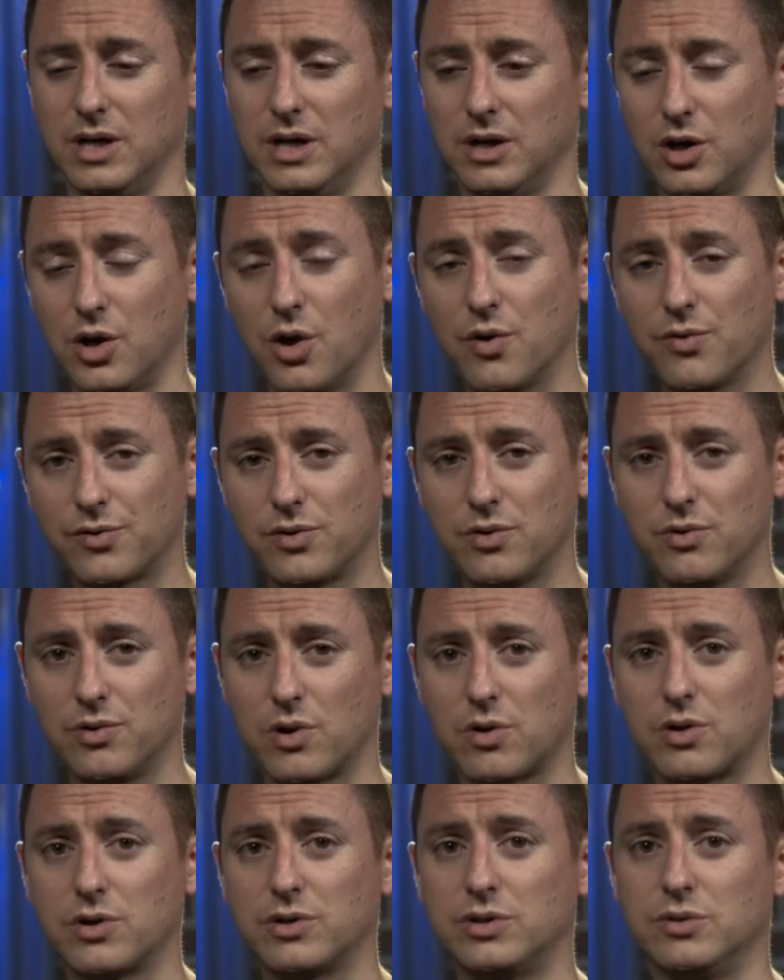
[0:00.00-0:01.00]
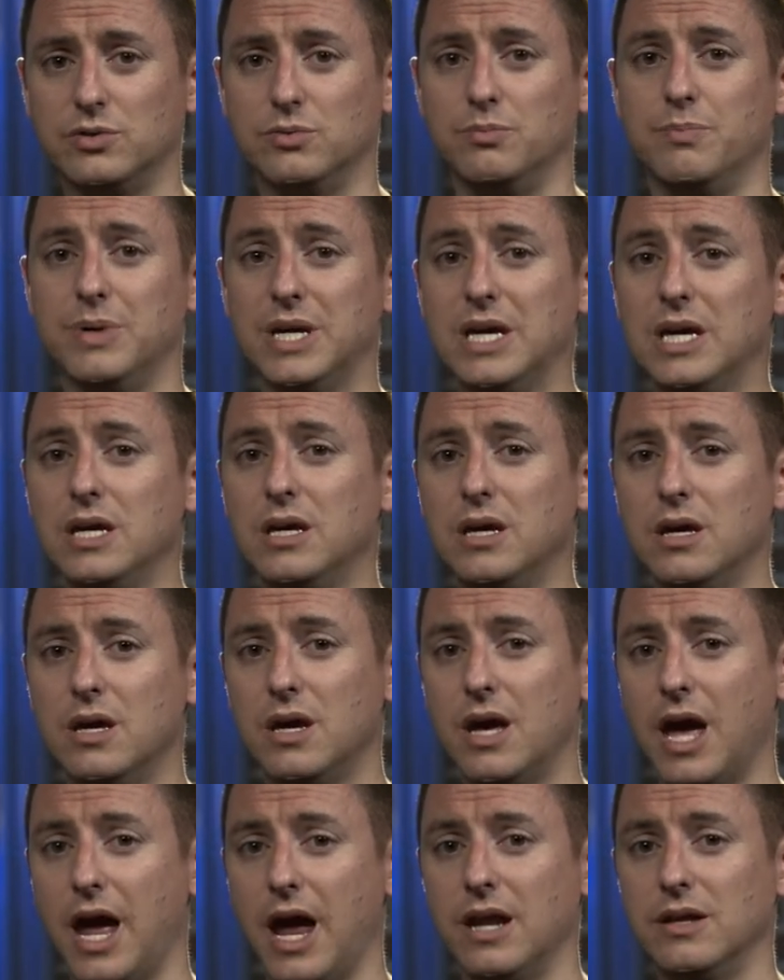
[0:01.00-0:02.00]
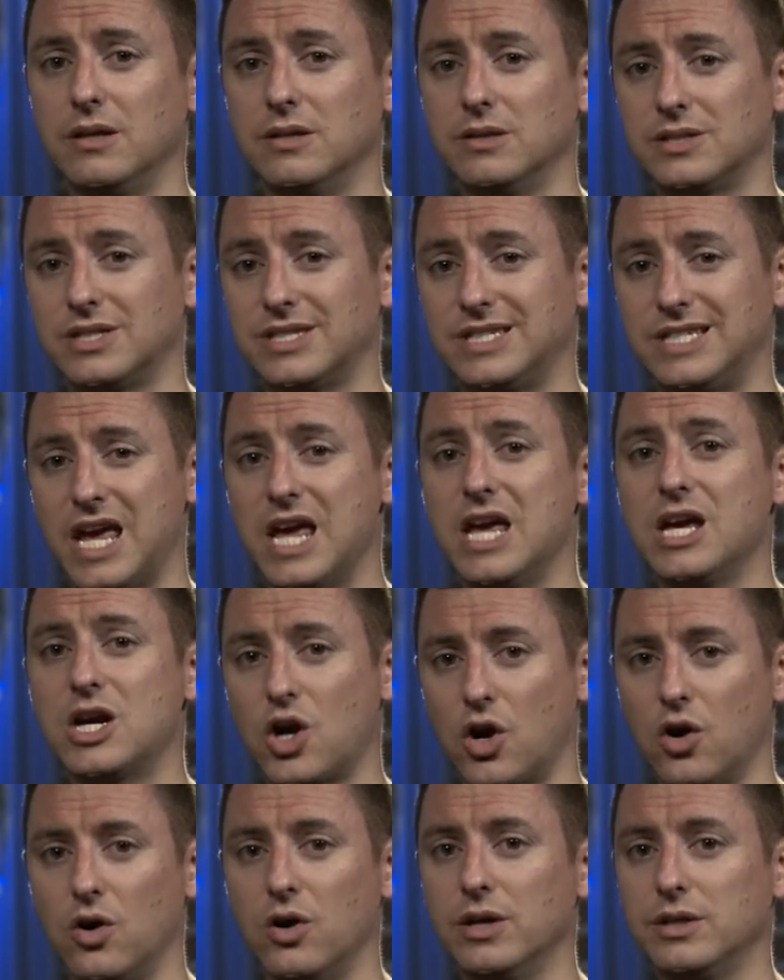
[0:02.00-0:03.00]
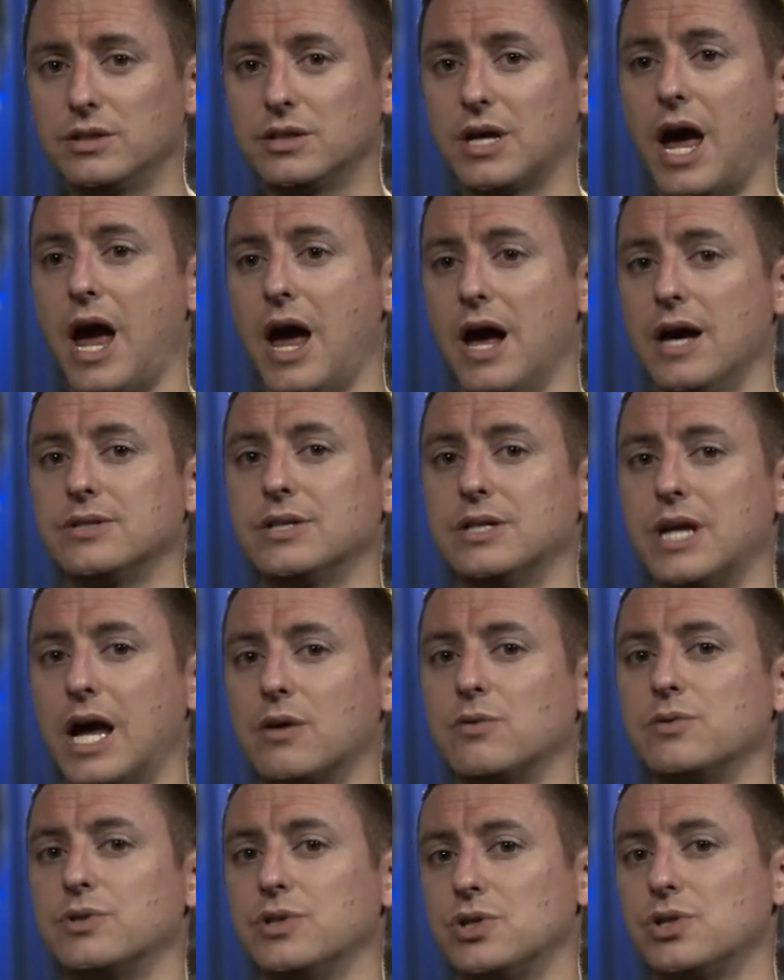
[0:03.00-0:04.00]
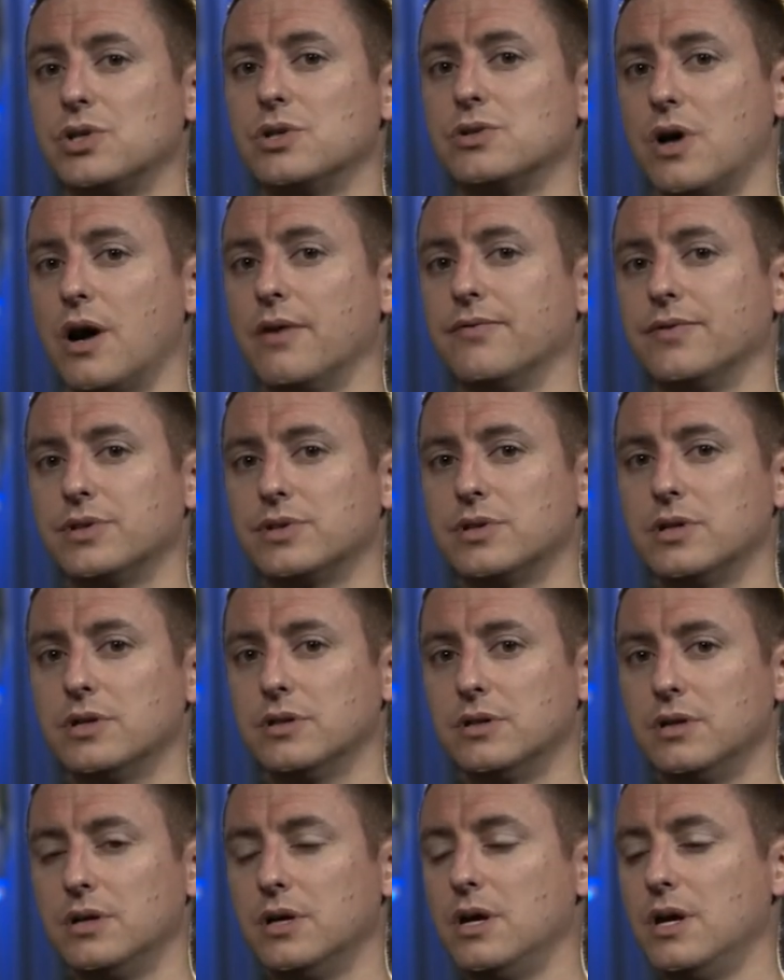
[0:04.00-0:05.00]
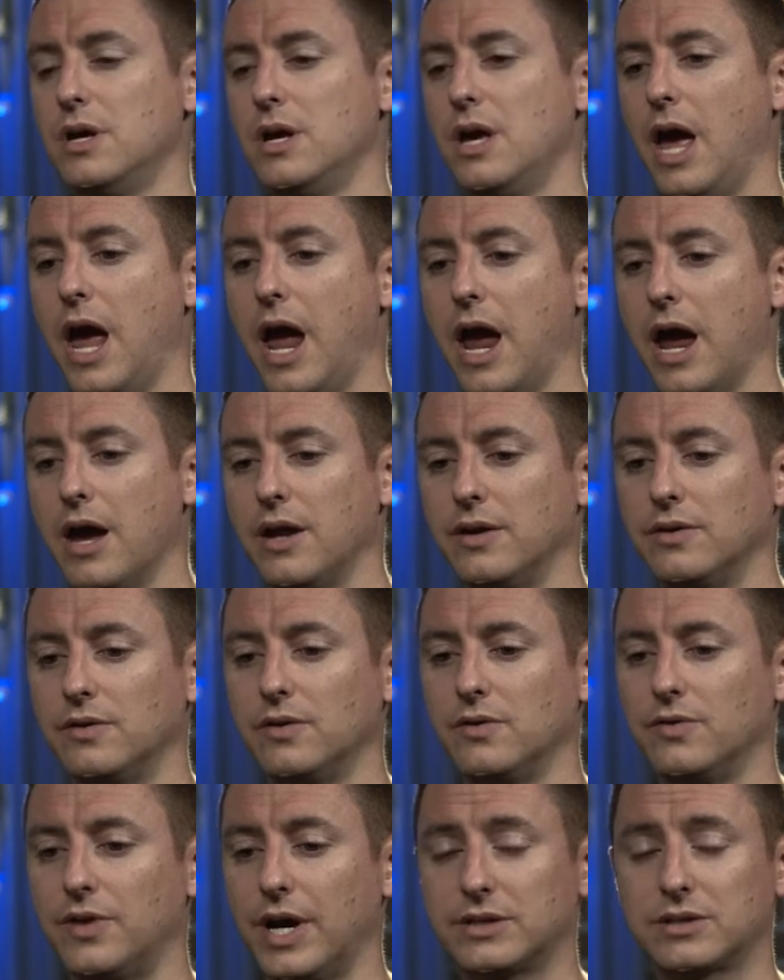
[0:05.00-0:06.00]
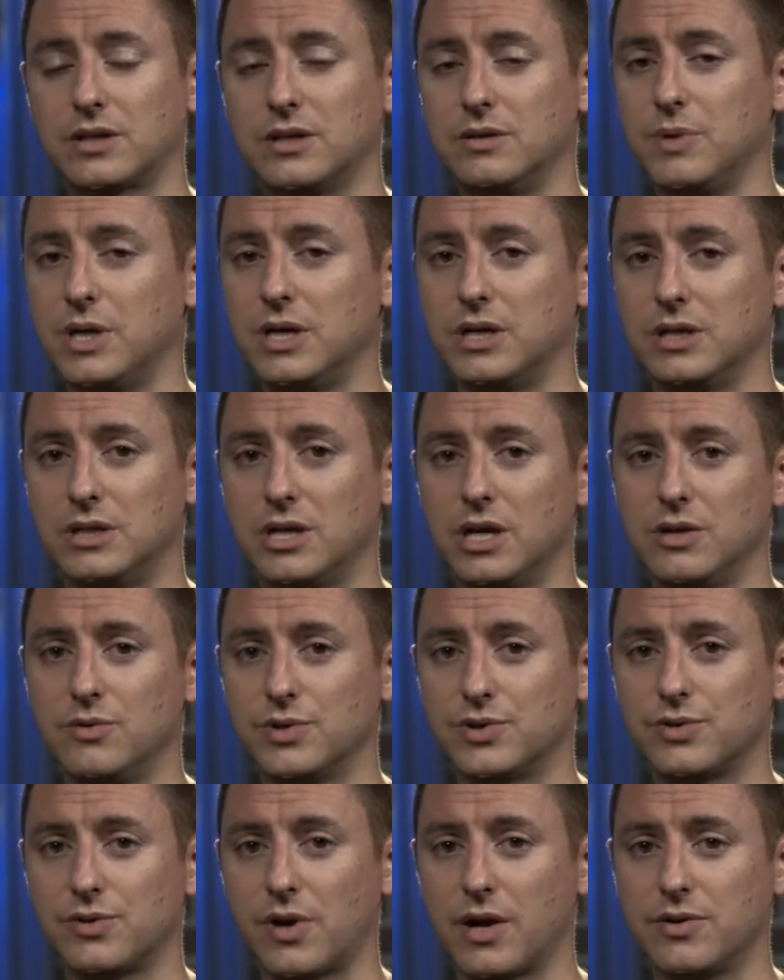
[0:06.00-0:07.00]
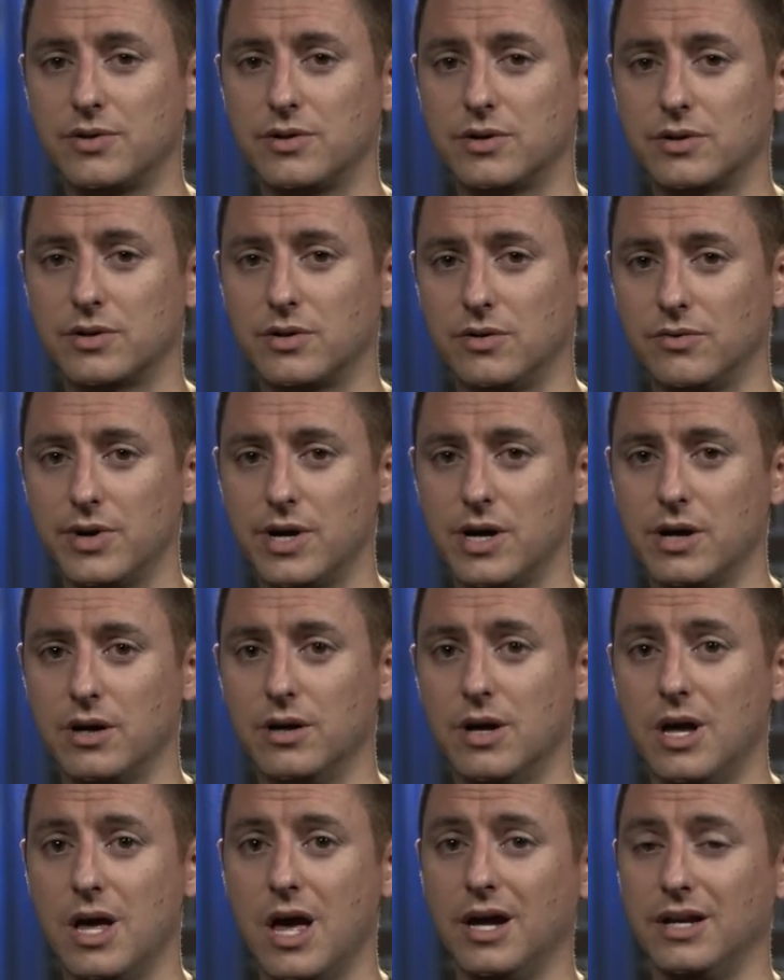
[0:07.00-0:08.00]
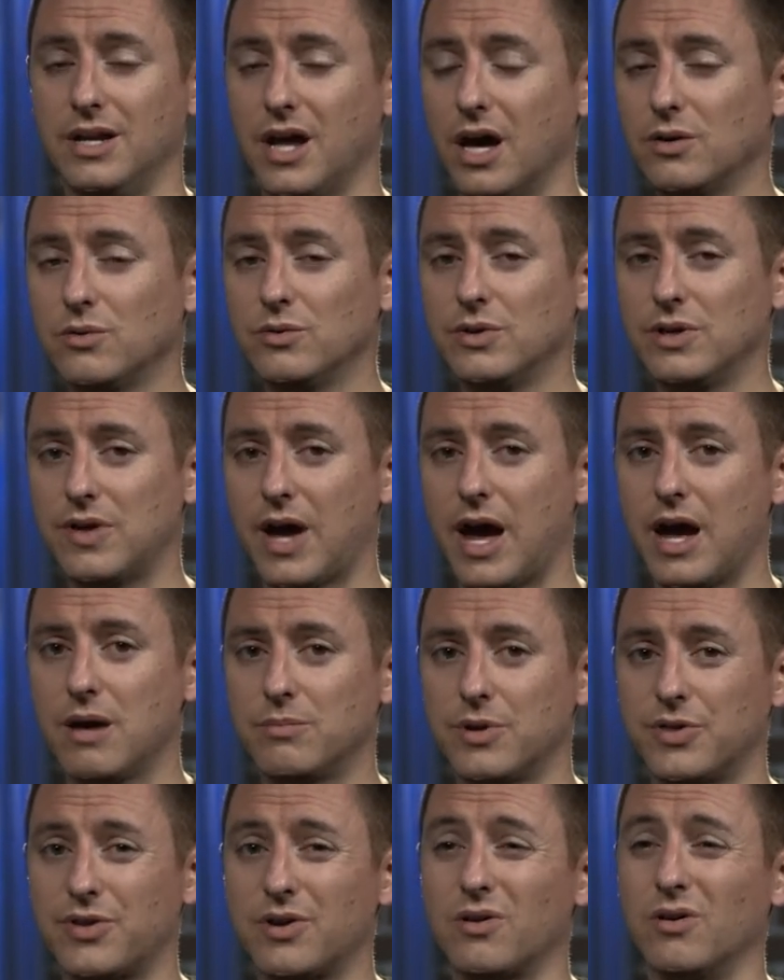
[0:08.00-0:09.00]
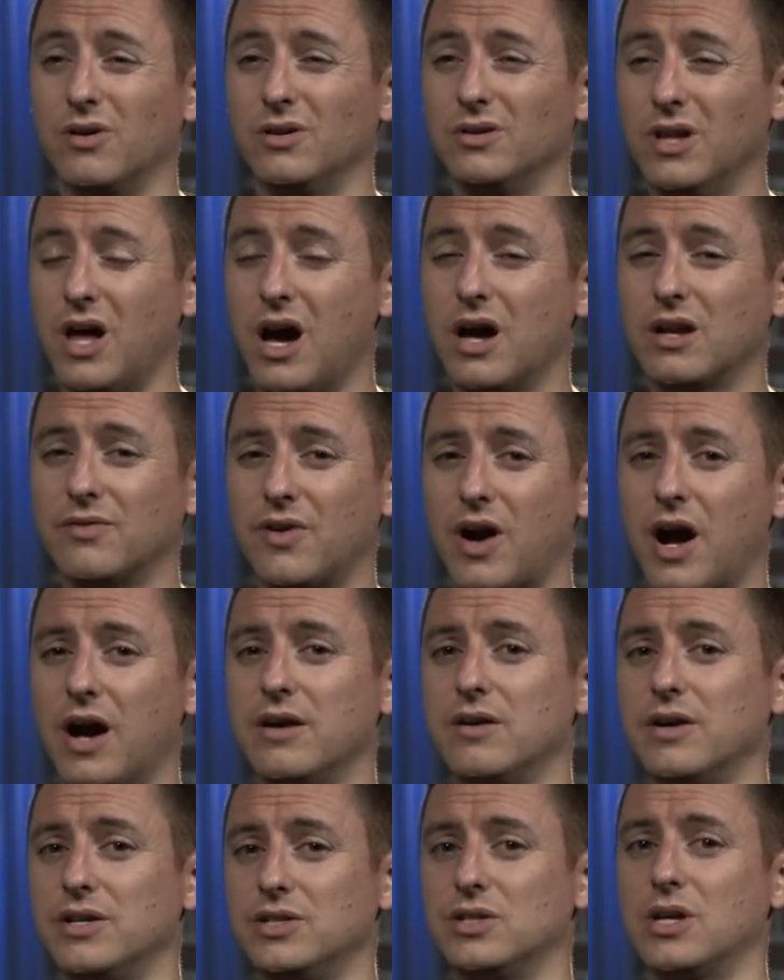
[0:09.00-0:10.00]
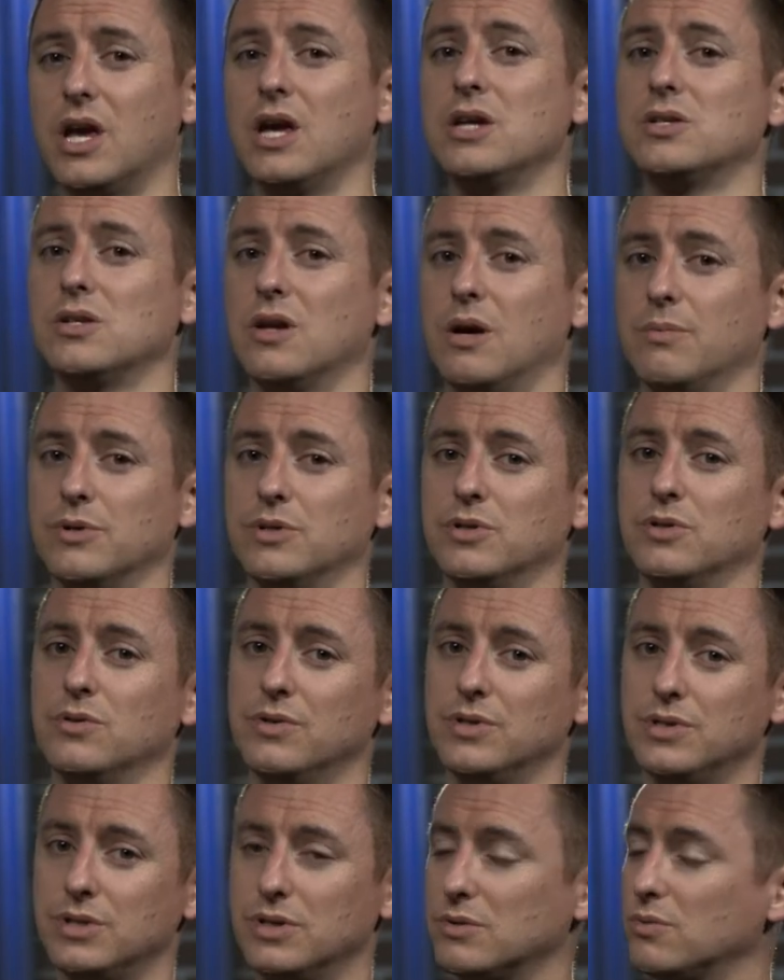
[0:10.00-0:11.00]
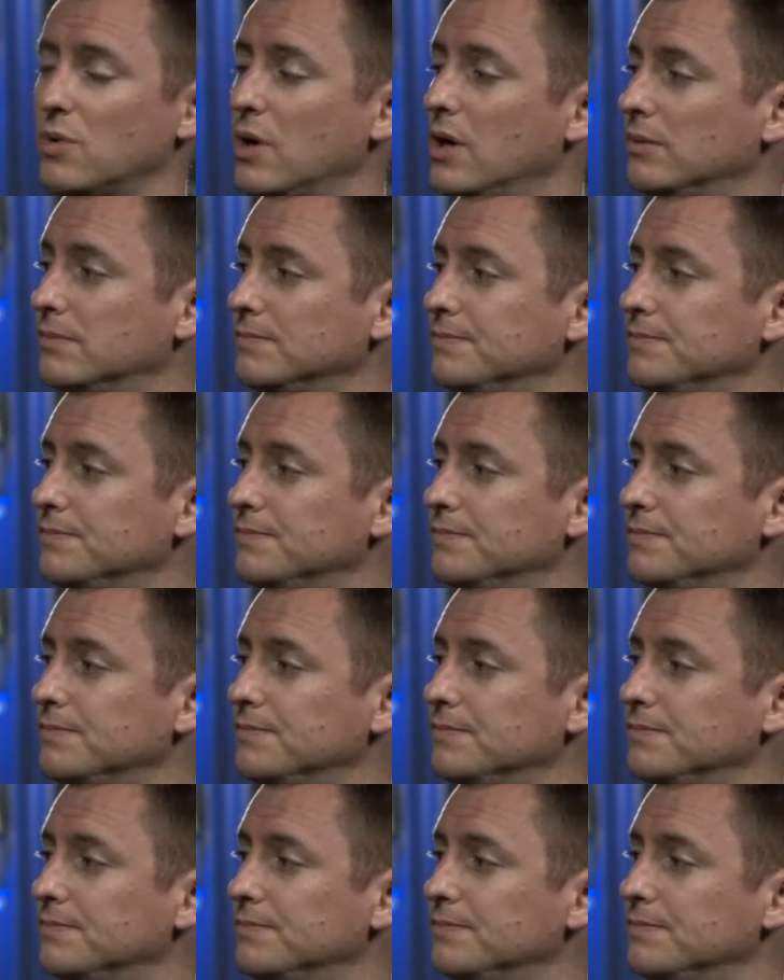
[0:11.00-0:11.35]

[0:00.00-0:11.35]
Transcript: uh, go through in order to be and stay current as an acquisitions officer. And that's going to be continuous throughout your career. Not only that, but there are a lot of higher education opportunities as well.